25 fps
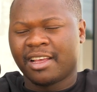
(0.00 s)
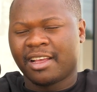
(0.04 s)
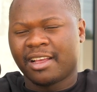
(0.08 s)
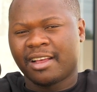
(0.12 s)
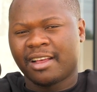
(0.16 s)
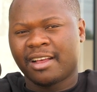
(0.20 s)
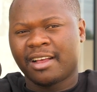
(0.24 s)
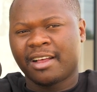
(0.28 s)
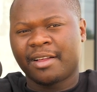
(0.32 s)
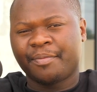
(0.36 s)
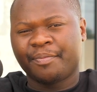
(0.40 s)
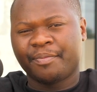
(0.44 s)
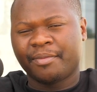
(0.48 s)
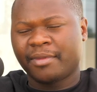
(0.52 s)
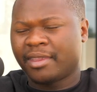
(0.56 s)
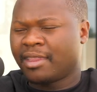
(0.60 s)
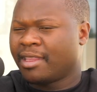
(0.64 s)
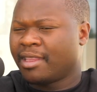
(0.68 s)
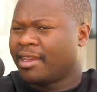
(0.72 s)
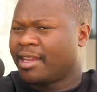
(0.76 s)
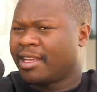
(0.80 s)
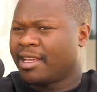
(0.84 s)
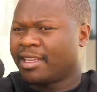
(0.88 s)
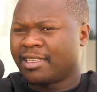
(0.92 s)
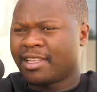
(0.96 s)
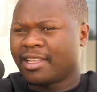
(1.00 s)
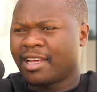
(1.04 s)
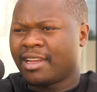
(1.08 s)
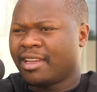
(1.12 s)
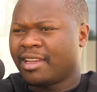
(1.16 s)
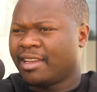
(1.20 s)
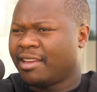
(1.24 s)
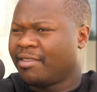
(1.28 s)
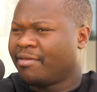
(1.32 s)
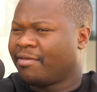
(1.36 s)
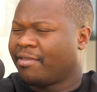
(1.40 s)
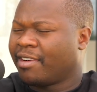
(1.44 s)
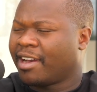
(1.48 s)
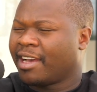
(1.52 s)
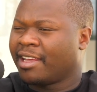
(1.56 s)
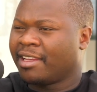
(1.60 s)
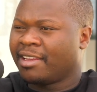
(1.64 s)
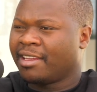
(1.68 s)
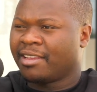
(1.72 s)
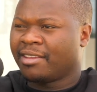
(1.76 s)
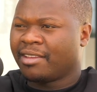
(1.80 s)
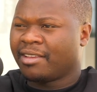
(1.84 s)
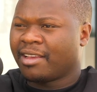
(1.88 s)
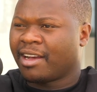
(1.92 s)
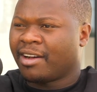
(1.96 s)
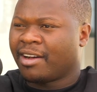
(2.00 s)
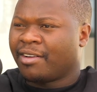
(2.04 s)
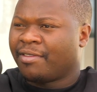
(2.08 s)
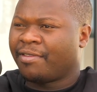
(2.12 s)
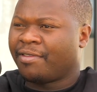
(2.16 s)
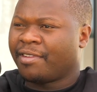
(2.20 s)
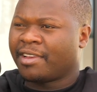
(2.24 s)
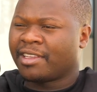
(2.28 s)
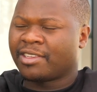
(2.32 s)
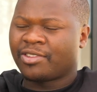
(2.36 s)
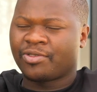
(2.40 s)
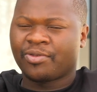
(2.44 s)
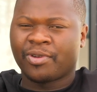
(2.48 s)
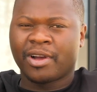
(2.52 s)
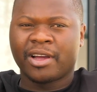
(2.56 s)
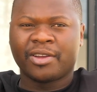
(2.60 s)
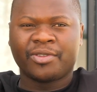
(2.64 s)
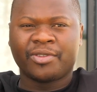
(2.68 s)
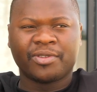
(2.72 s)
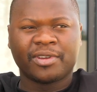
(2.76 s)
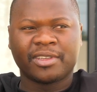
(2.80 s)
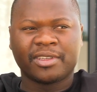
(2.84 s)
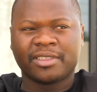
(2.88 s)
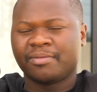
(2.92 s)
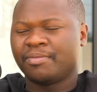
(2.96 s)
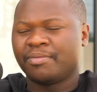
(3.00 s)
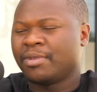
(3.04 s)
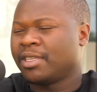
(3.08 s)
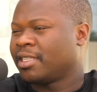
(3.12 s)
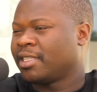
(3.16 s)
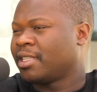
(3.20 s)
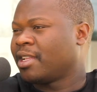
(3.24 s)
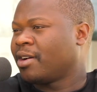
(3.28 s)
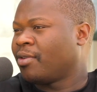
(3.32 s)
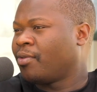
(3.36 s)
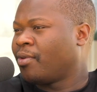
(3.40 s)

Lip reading: And then I started inviting. Our first one was Mr.